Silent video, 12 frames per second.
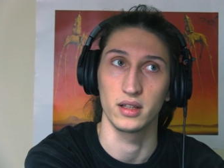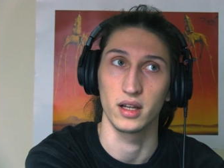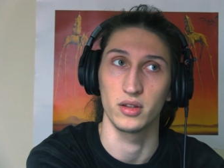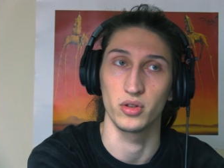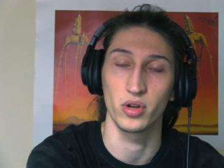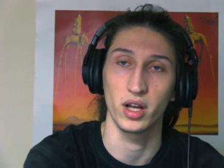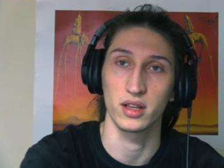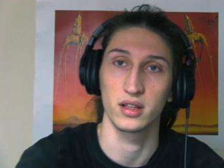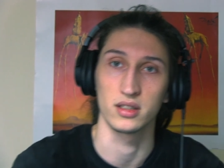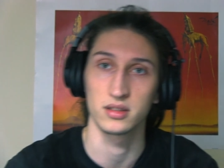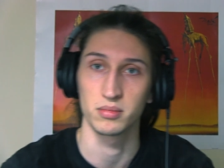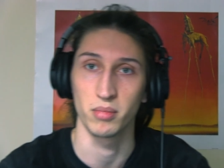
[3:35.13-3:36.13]
you got
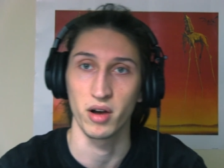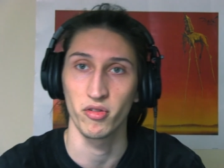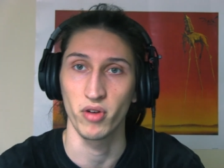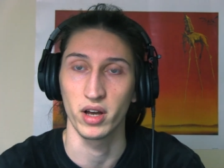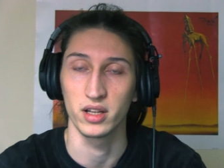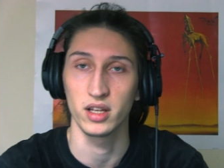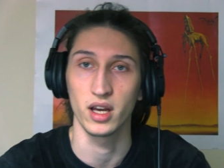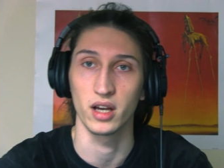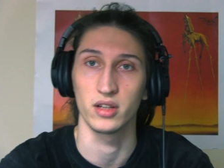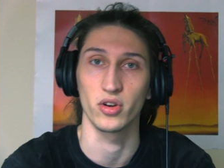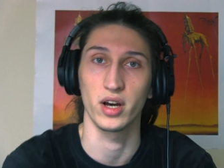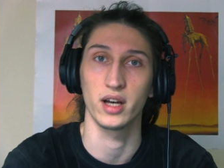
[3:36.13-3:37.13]
this math idea
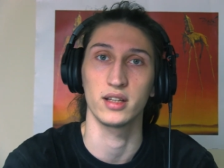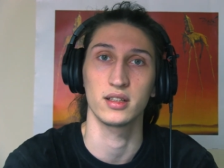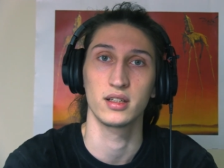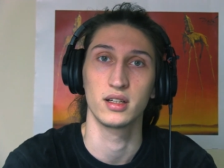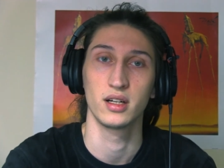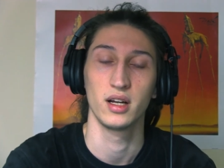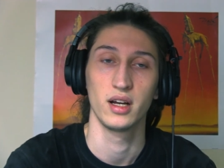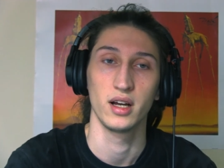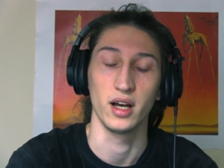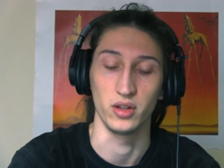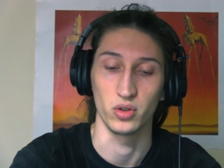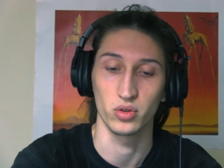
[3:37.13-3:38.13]
in your head,
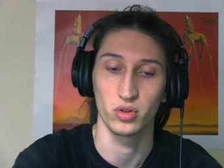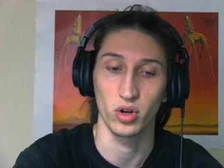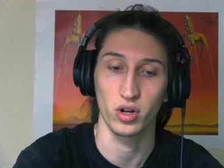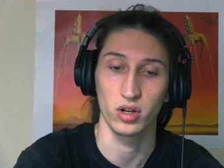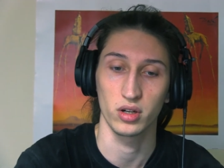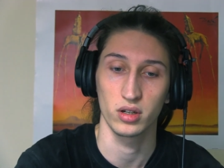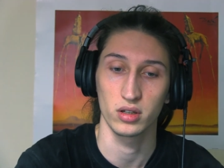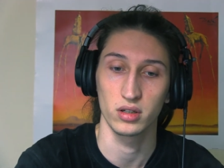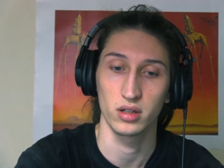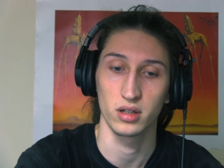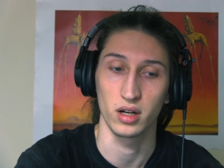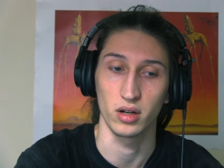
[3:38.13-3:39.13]
and you talk
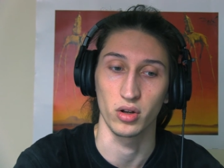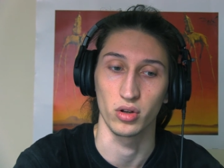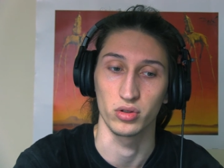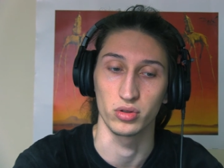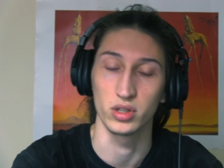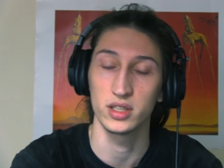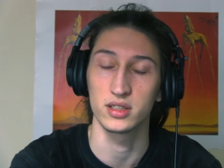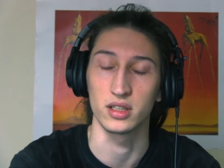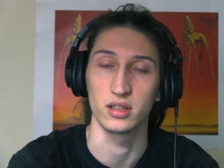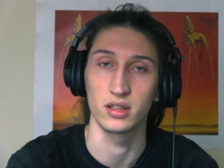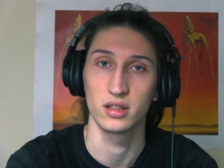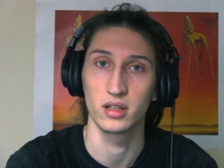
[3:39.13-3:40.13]
or you
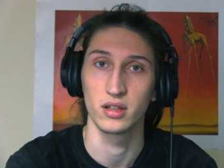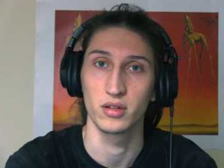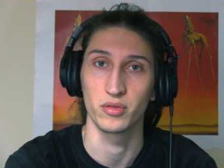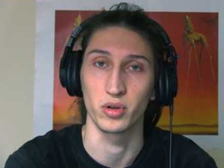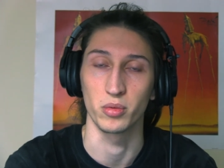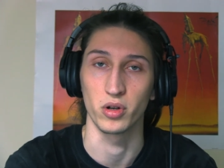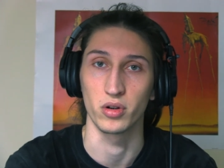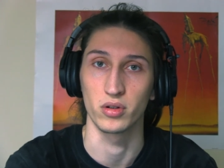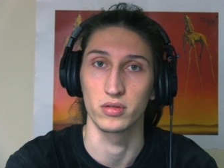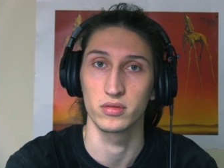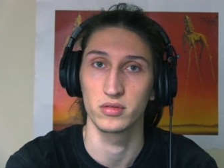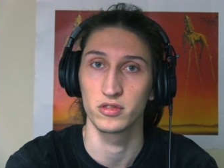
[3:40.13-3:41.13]
listen from
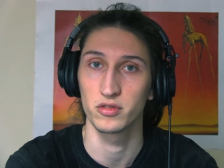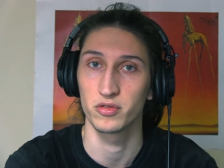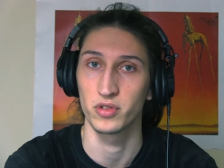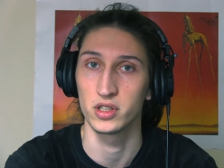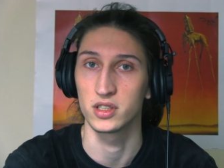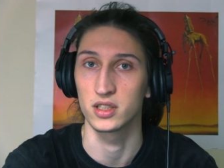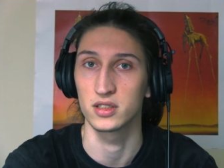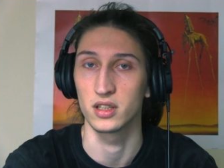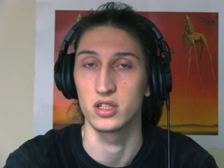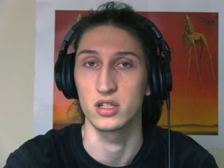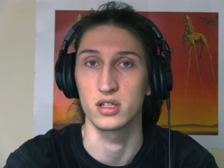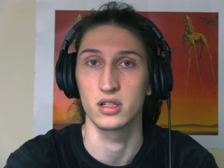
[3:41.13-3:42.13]
your physics
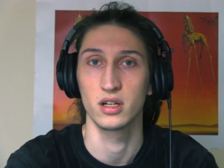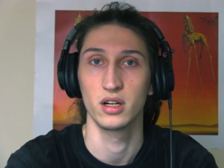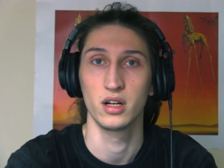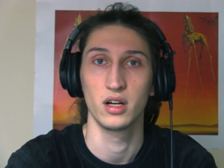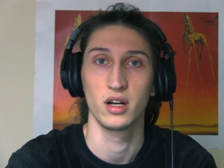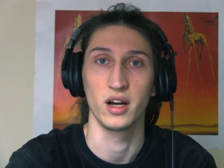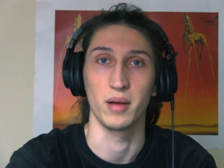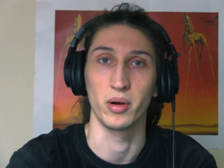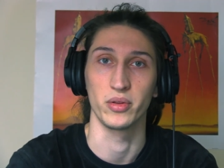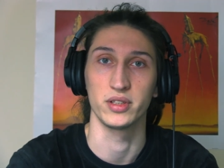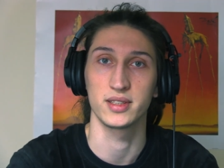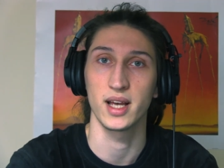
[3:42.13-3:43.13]
teacher
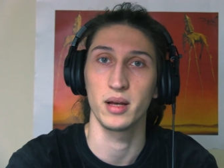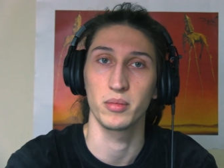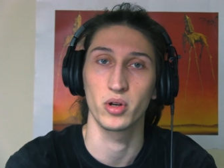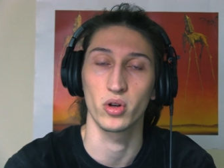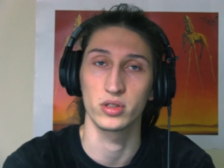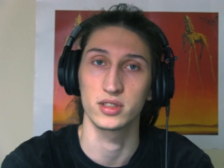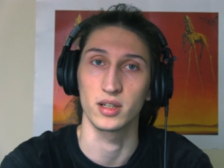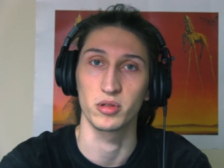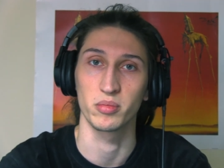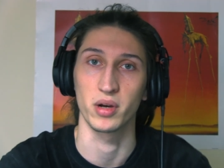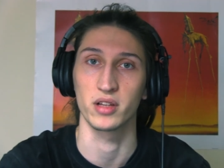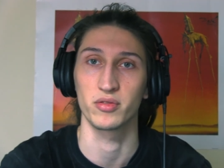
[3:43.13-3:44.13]
about the same concept
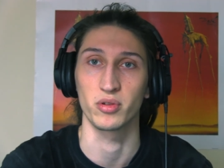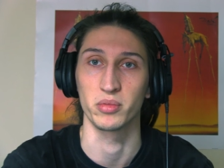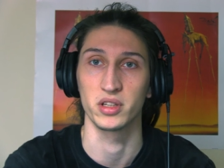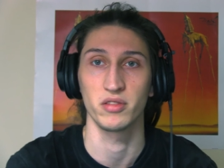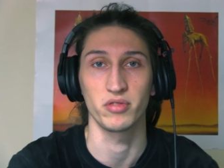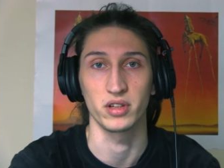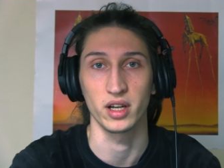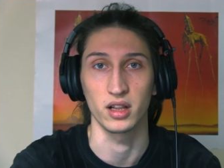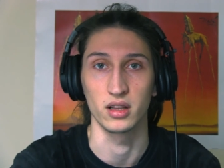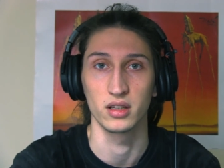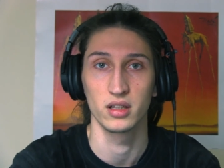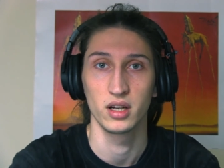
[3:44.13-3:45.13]
but from a different
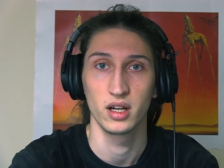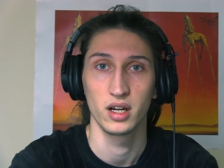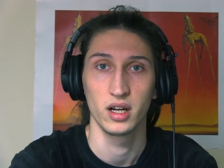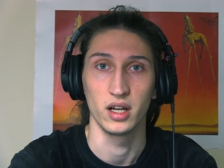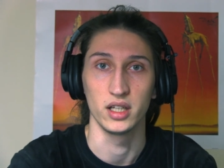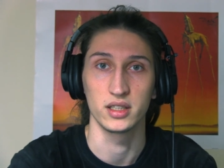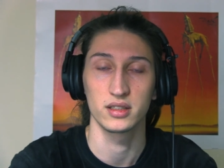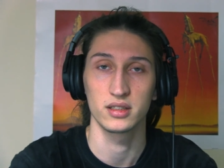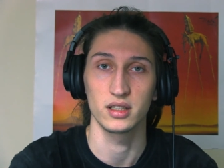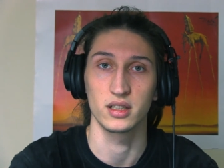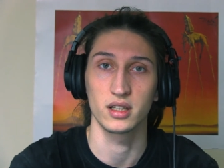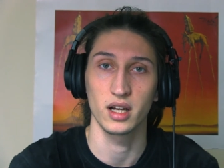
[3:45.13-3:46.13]
angle,
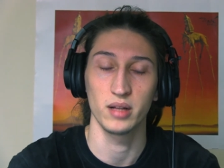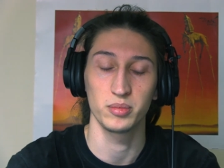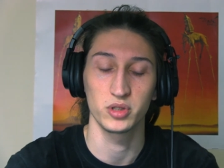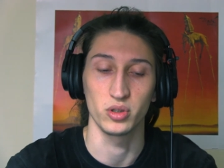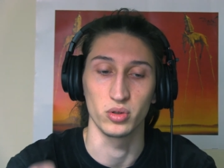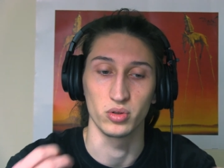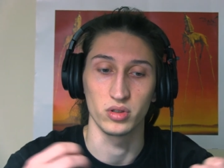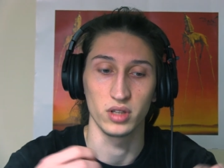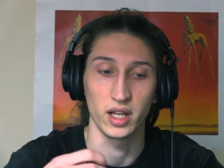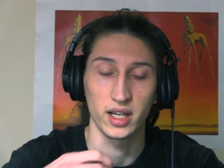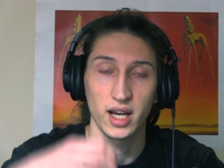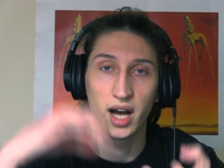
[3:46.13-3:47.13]
it helps you
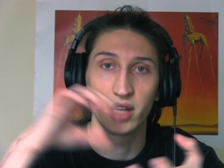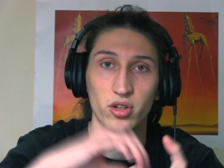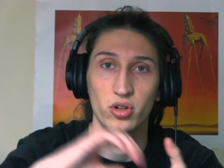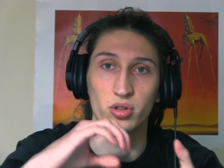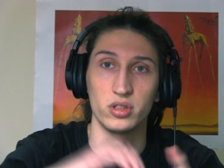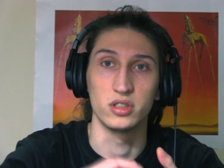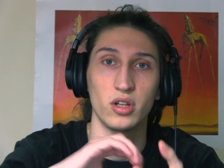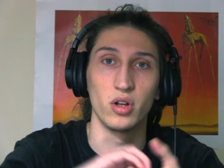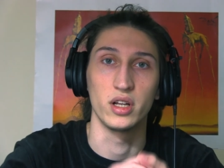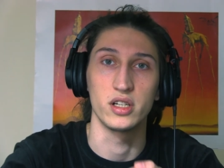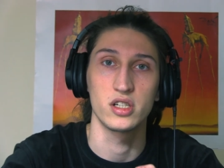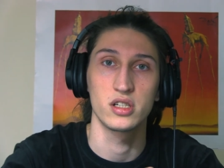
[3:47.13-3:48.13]
anchor this
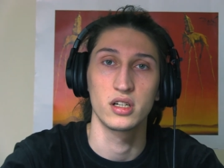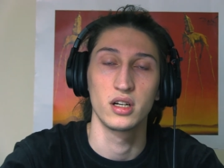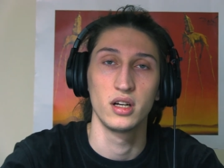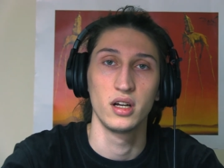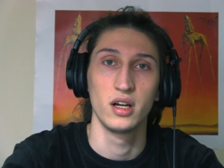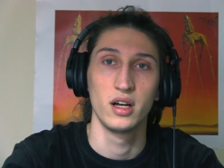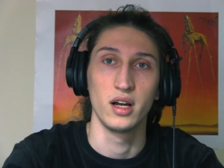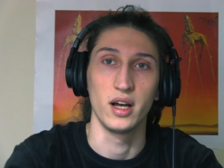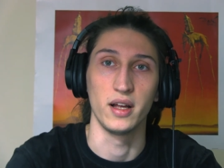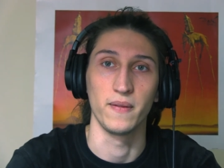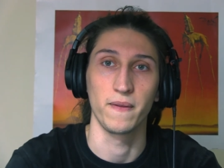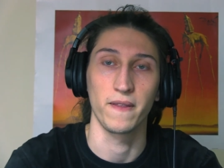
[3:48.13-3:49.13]
knowledge,
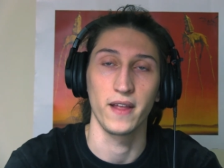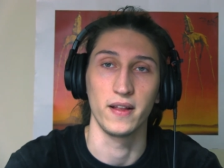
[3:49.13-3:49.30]
and